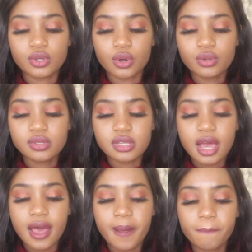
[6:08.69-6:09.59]
Goes.
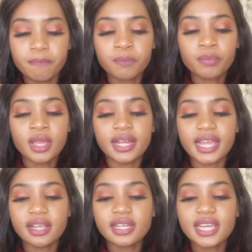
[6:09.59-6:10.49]
Um,
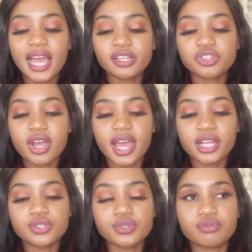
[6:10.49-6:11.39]
lately, I
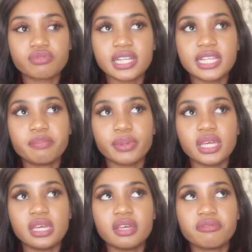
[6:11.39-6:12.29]
try to really
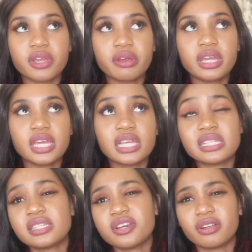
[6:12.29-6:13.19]
be very
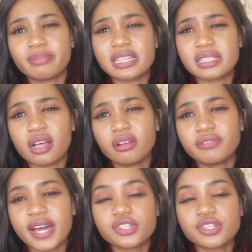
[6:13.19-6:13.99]
easy on myself.